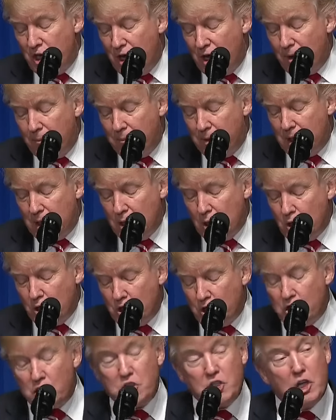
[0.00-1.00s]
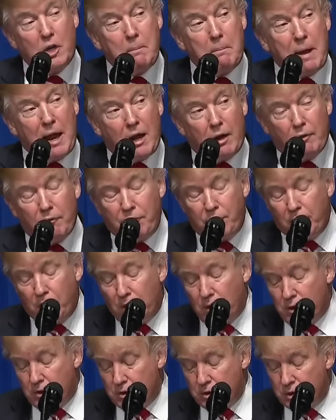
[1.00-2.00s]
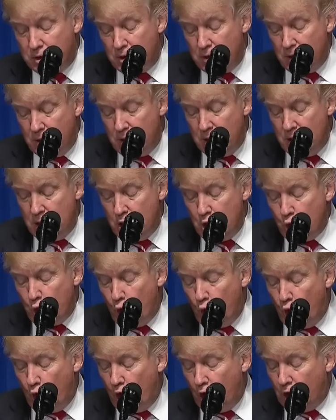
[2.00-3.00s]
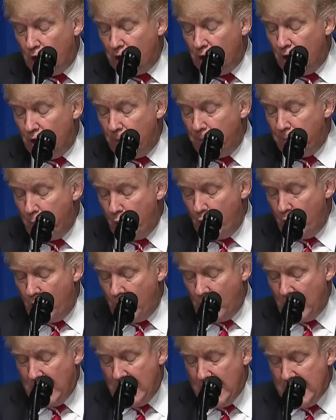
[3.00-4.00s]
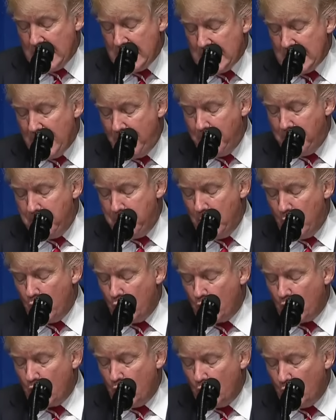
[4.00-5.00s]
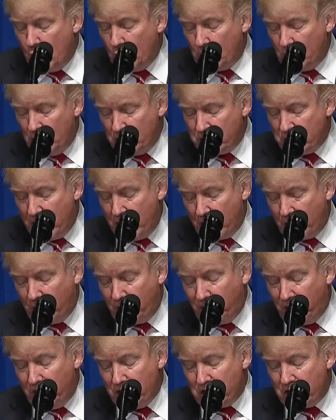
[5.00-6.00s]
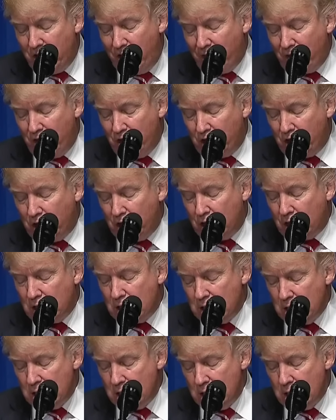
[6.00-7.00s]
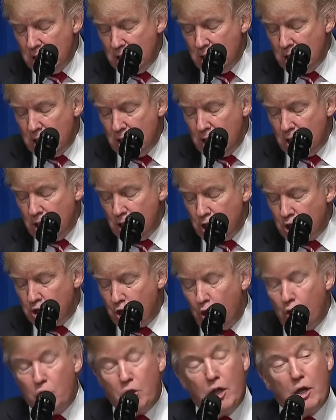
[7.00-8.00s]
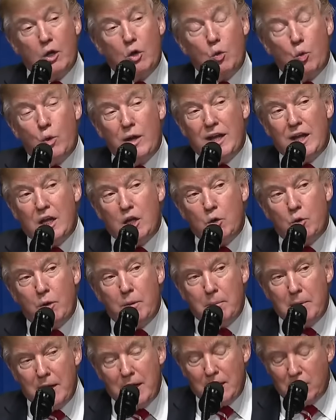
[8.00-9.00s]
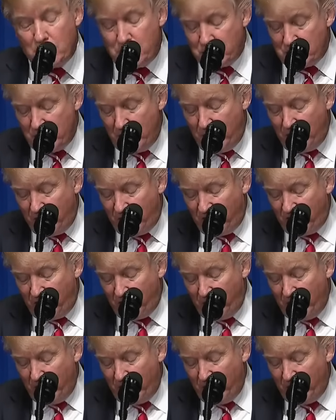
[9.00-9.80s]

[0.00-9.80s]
the enemy on distant battlefields, toiled in the burning heat and bitter cold, and sacrificed everything so that we can remain safe